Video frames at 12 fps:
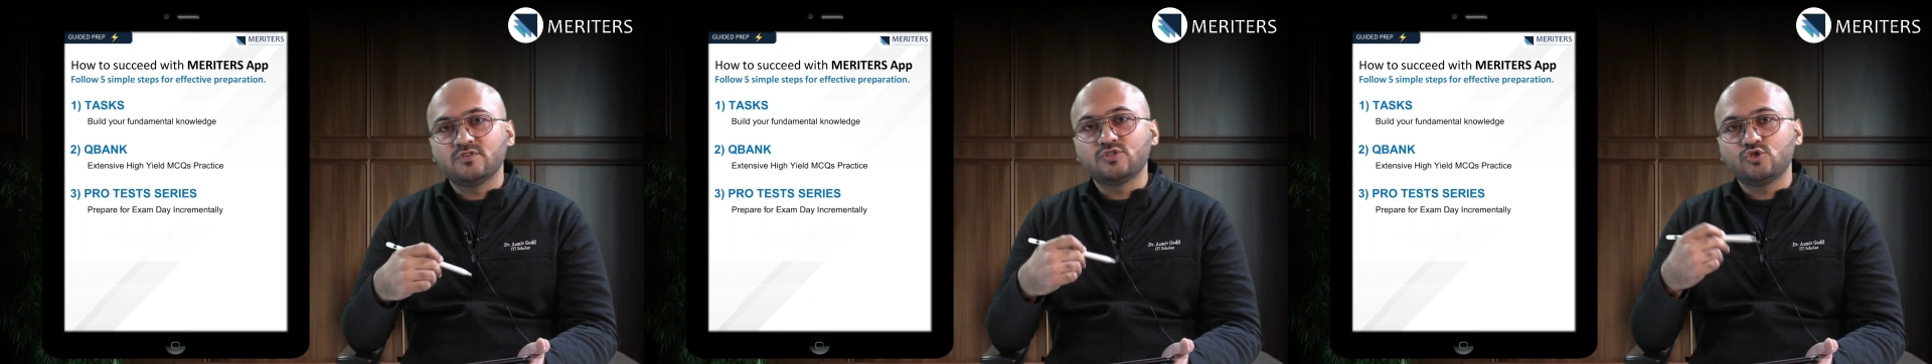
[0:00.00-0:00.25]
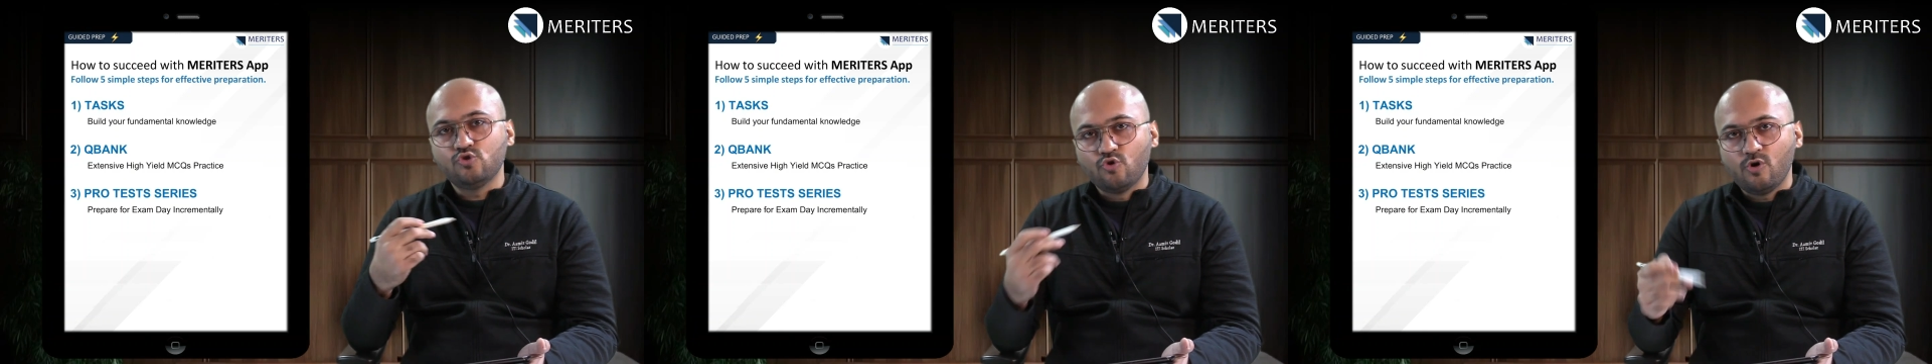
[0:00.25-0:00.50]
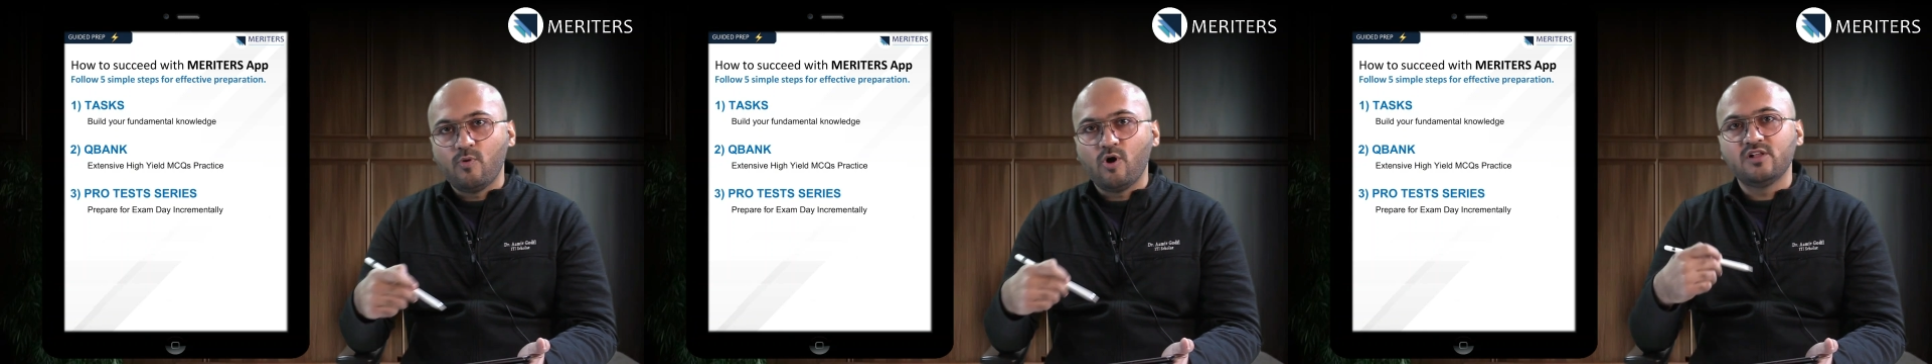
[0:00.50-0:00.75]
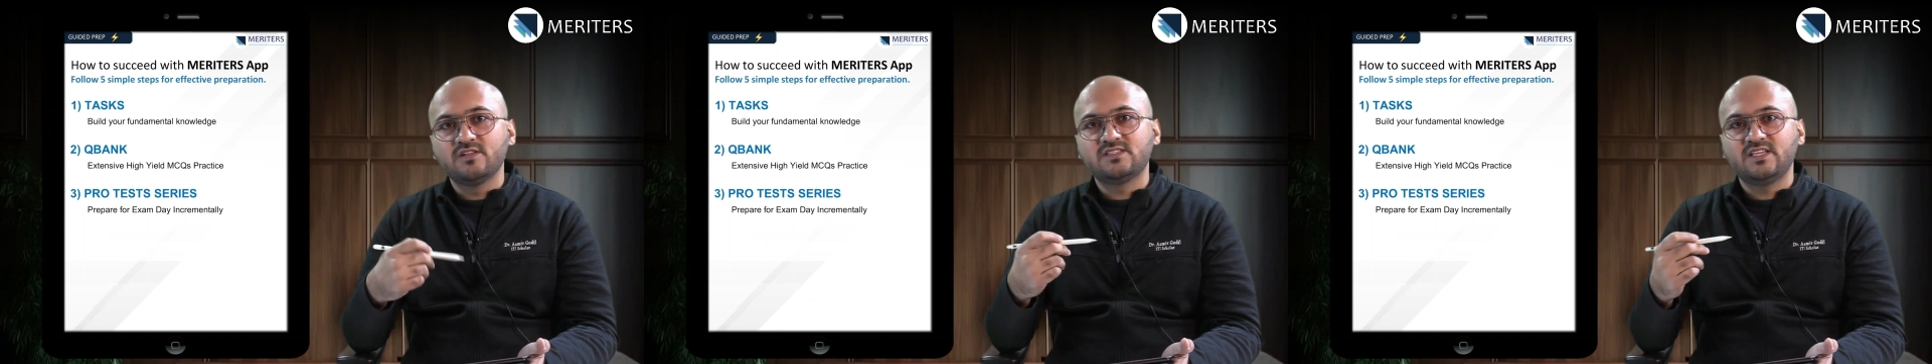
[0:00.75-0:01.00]

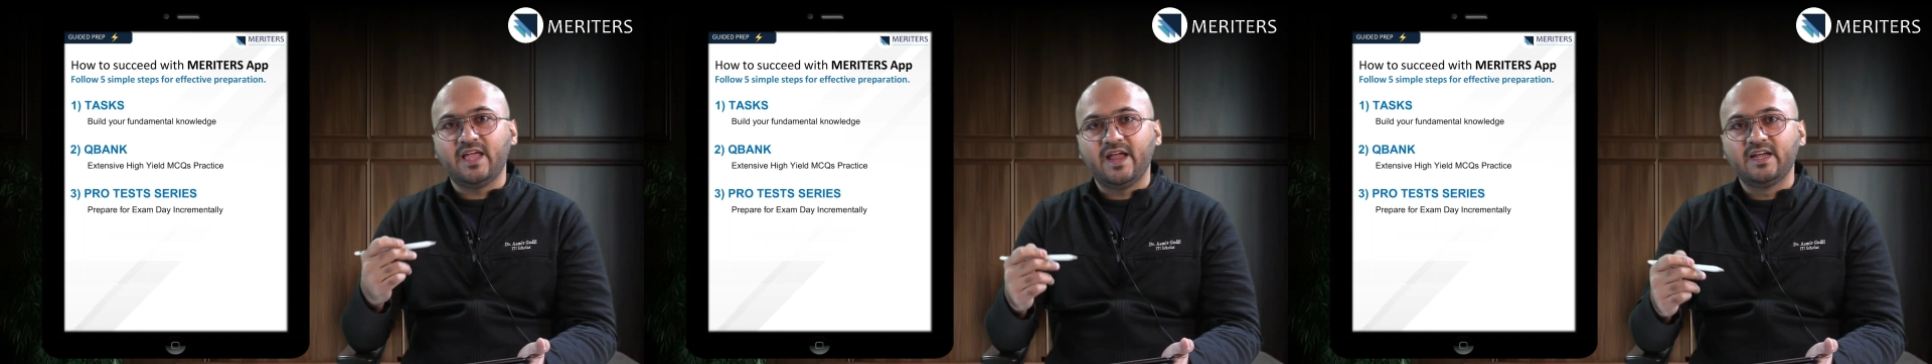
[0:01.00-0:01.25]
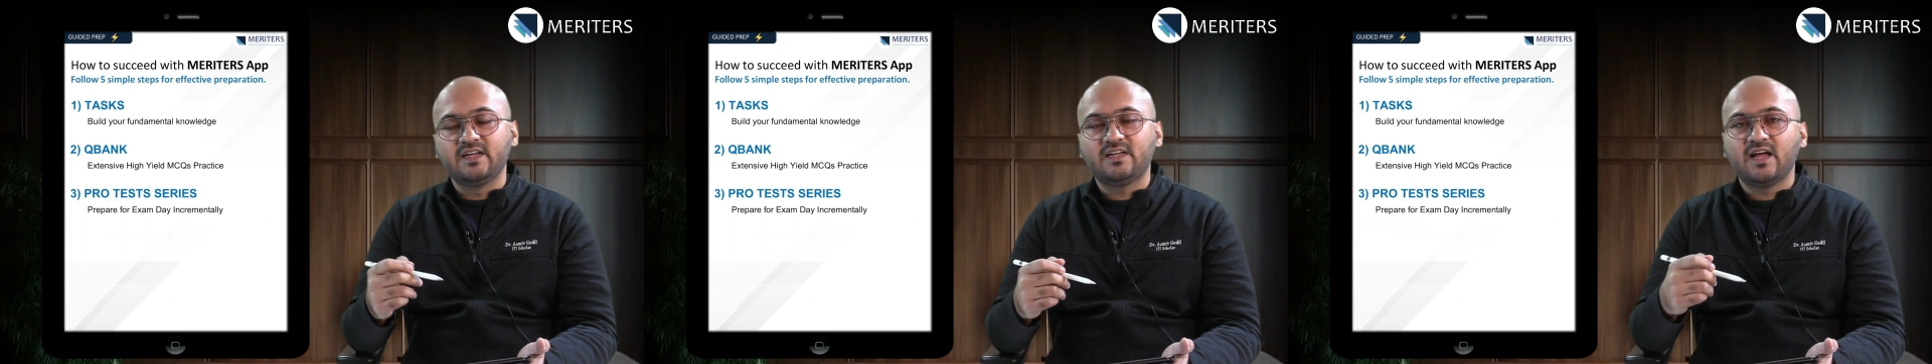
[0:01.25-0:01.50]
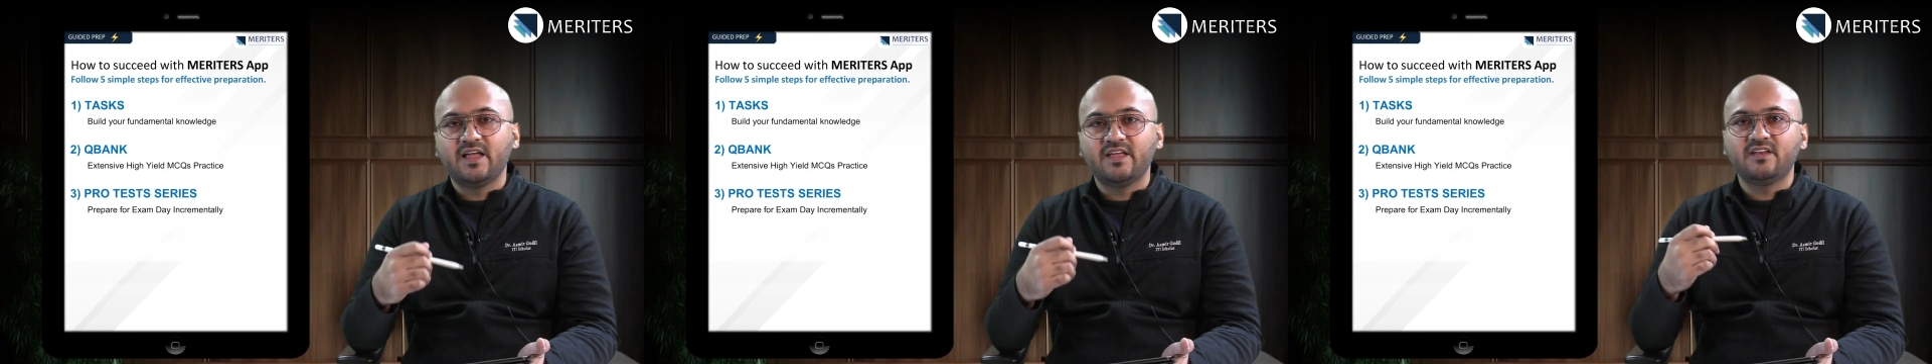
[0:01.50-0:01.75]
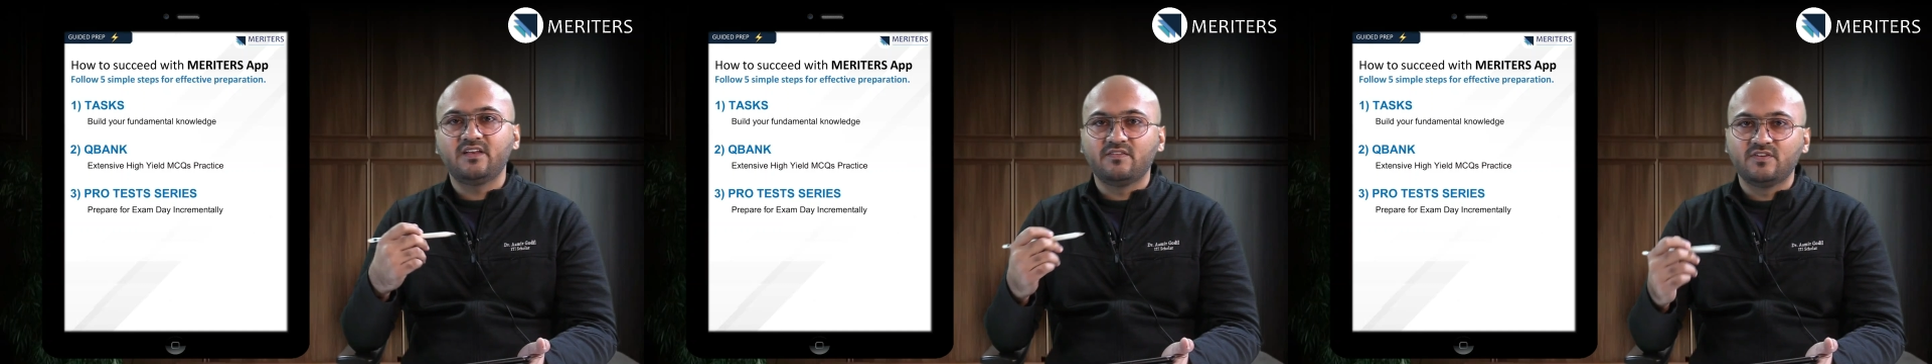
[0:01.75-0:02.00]
snowballs the
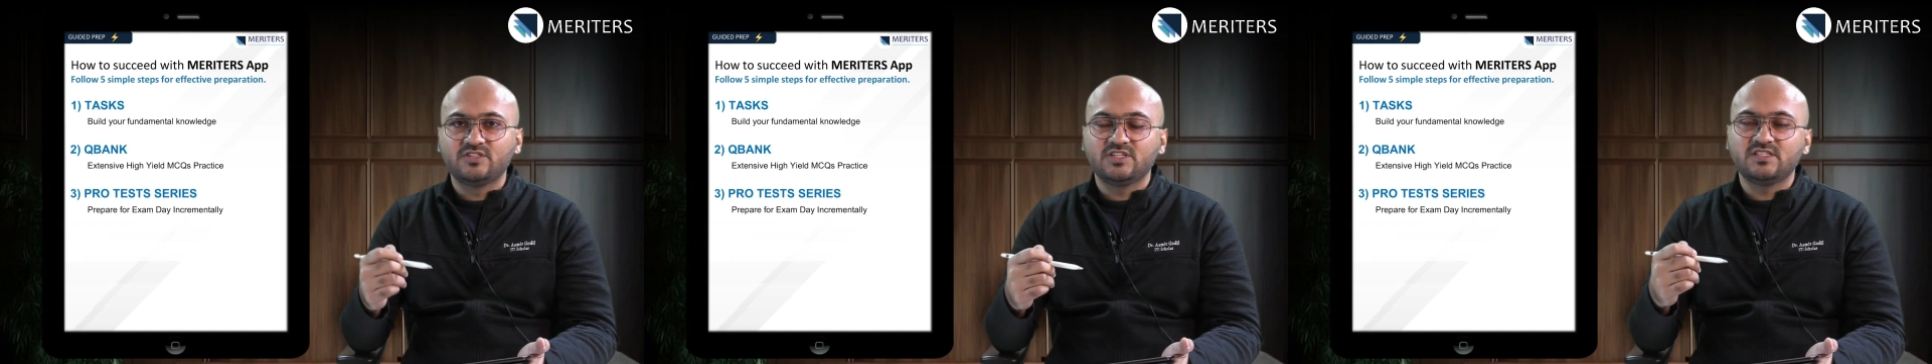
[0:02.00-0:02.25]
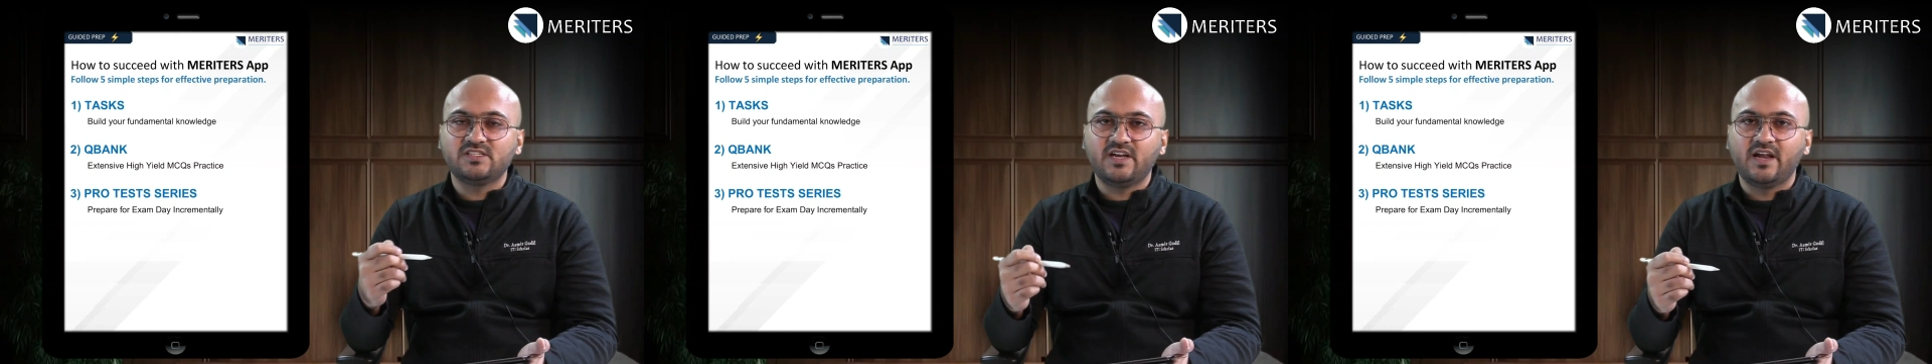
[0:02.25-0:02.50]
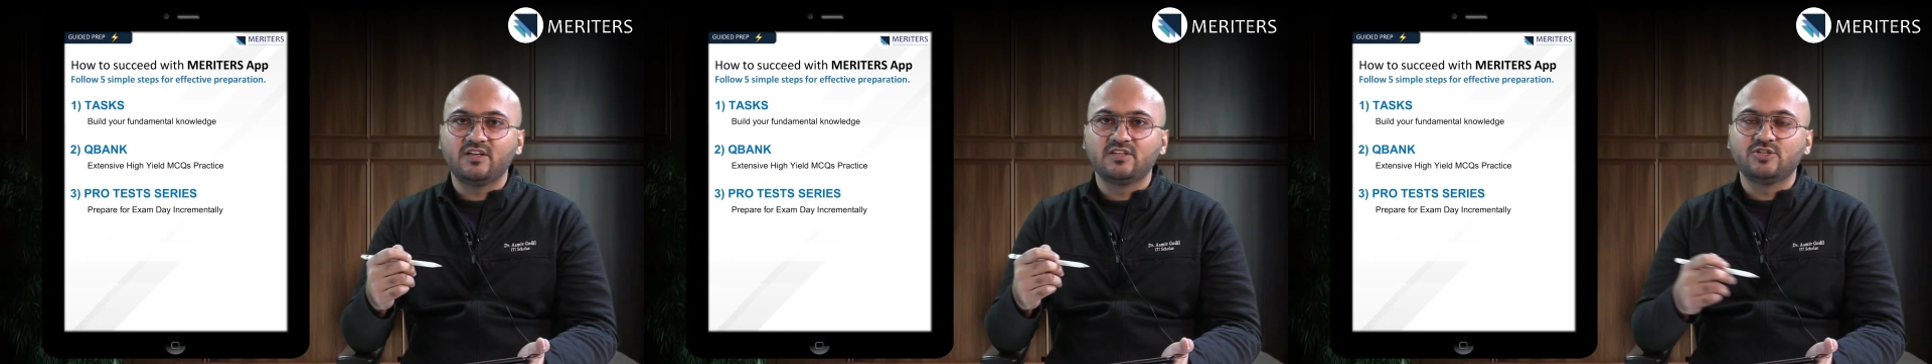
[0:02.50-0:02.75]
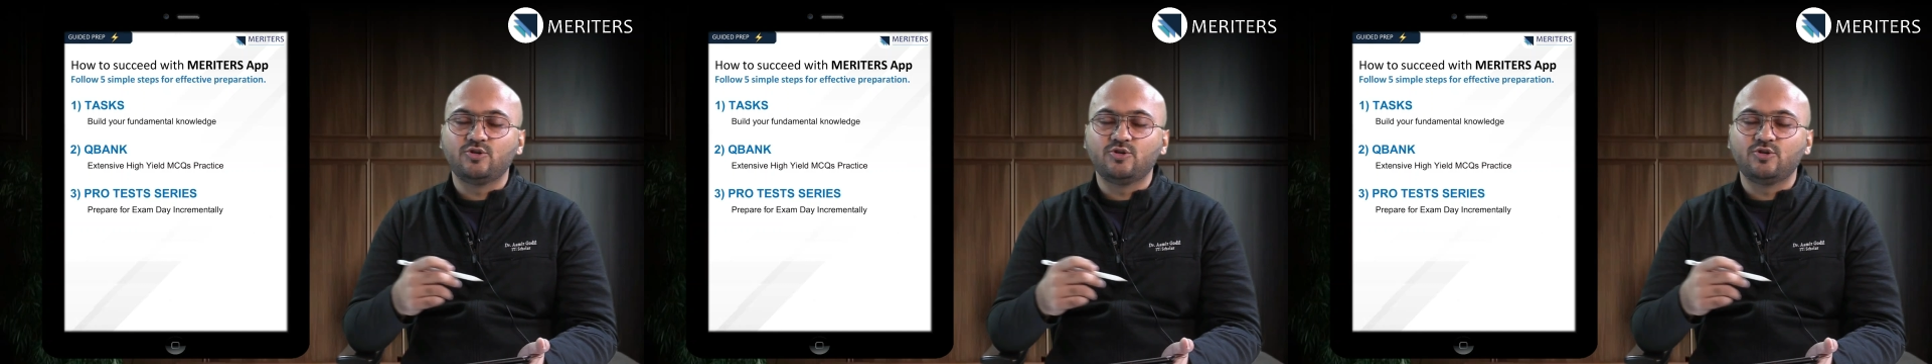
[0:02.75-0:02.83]
entire revision strategy.